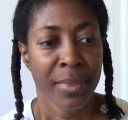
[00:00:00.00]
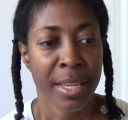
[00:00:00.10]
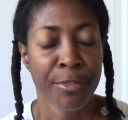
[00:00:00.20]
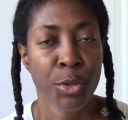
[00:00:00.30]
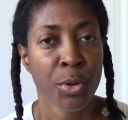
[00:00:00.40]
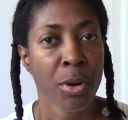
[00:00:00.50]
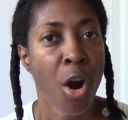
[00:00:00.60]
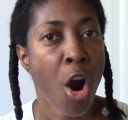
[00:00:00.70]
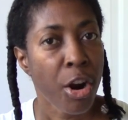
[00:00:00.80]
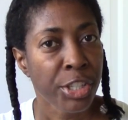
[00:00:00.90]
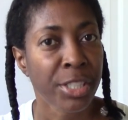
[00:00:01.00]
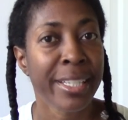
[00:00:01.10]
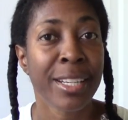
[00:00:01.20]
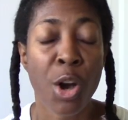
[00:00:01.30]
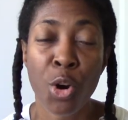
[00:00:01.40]
If you're
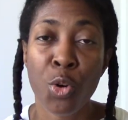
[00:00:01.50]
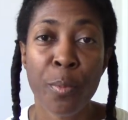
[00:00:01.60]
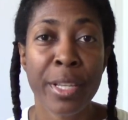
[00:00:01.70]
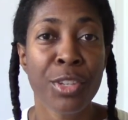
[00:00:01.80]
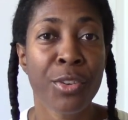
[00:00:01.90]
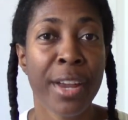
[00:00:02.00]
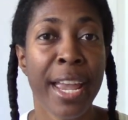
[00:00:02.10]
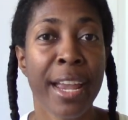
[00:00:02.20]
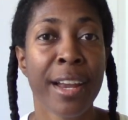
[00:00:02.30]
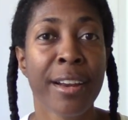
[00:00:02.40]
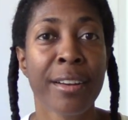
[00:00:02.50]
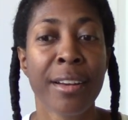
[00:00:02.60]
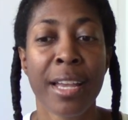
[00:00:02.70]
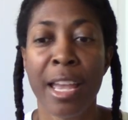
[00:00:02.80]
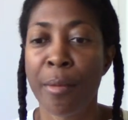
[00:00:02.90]
harshly combing your
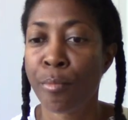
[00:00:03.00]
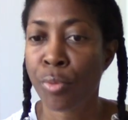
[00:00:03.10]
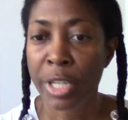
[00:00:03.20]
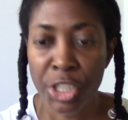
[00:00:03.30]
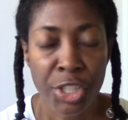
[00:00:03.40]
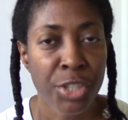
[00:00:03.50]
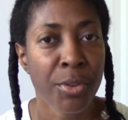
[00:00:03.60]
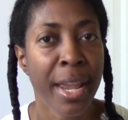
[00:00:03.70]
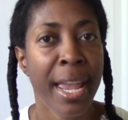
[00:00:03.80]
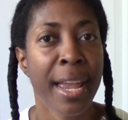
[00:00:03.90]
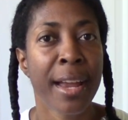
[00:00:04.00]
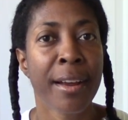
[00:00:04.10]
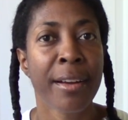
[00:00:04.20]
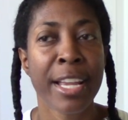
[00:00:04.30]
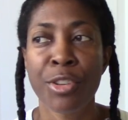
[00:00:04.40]
hair and brushing your
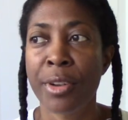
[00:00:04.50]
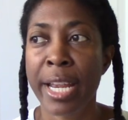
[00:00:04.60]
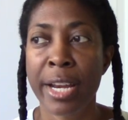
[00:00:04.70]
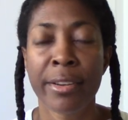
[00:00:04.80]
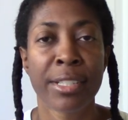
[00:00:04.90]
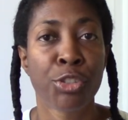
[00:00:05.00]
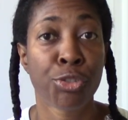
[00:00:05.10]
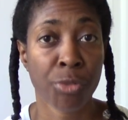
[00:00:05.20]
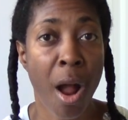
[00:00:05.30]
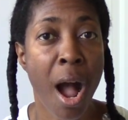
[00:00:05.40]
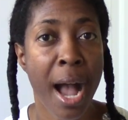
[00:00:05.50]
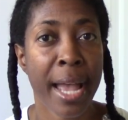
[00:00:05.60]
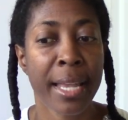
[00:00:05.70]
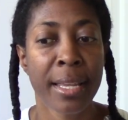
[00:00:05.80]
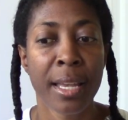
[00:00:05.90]
hair and your hair is
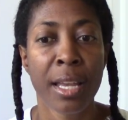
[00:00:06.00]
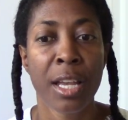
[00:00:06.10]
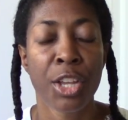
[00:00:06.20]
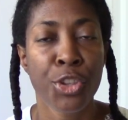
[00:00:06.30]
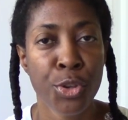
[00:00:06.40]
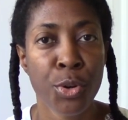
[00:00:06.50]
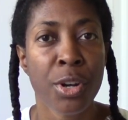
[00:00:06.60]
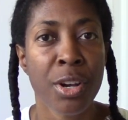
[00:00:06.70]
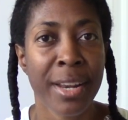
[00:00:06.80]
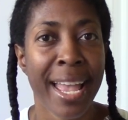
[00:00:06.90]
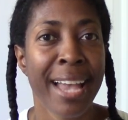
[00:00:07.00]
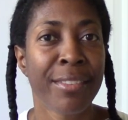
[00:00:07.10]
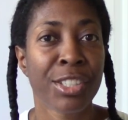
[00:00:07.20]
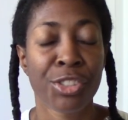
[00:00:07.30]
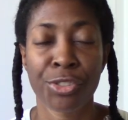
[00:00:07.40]
dry, you're going to
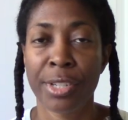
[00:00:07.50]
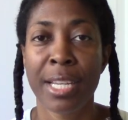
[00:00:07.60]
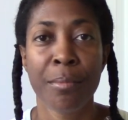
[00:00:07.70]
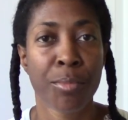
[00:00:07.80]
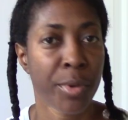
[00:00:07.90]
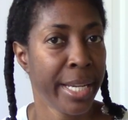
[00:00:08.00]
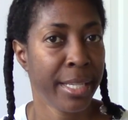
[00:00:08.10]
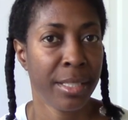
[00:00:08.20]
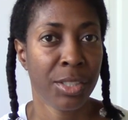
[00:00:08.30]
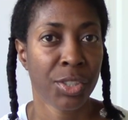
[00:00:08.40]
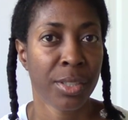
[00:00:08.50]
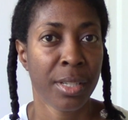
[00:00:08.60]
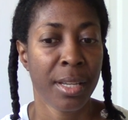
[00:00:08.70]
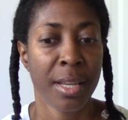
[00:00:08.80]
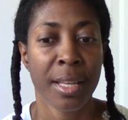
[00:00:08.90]
have extreme breakage.
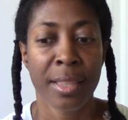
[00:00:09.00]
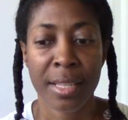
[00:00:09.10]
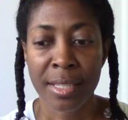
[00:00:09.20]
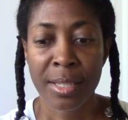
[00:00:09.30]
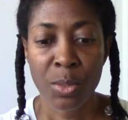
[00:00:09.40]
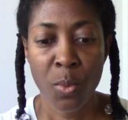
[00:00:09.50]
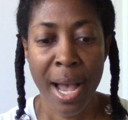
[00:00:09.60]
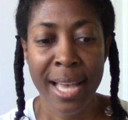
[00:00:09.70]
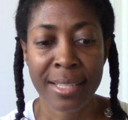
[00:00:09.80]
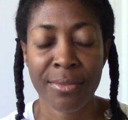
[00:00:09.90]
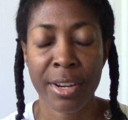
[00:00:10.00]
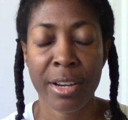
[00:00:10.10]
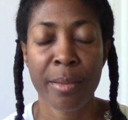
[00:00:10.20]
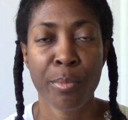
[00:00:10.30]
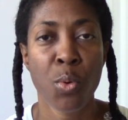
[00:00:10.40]
This is why it's
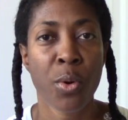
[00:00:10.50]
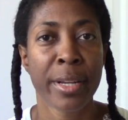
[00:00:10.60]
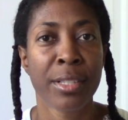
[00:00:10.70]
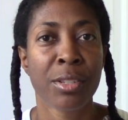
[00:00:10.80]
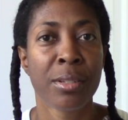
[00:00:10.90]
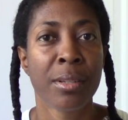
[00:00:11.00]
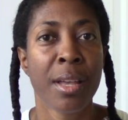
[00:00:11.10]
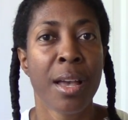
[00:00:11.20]
very important to